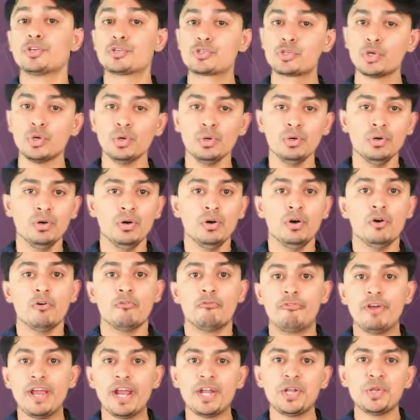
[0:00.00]
So,
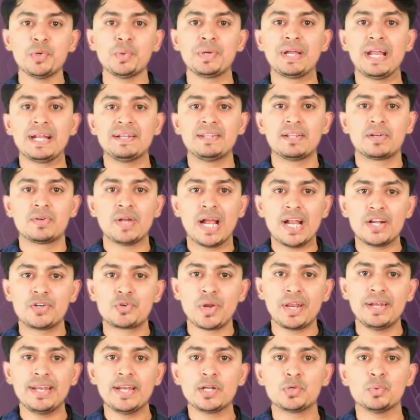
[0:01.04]
where do you get the right
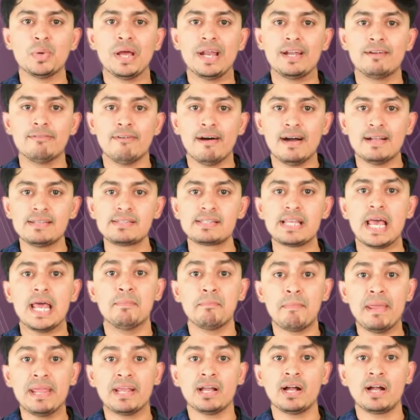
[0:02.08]
training to advance
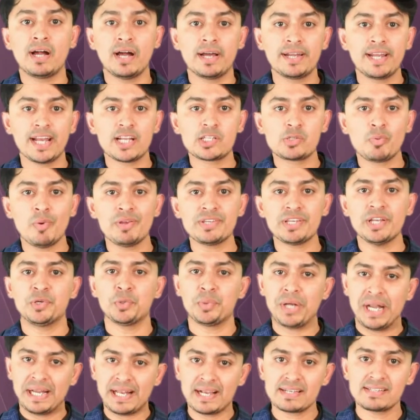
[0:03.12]
and make a career switch
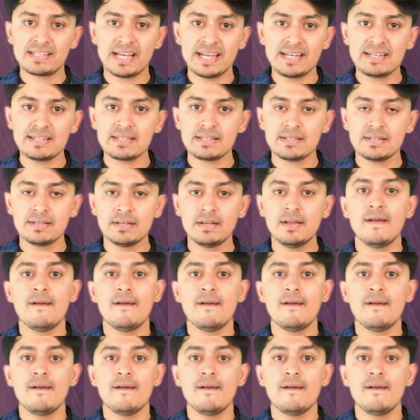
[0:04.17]
into data science?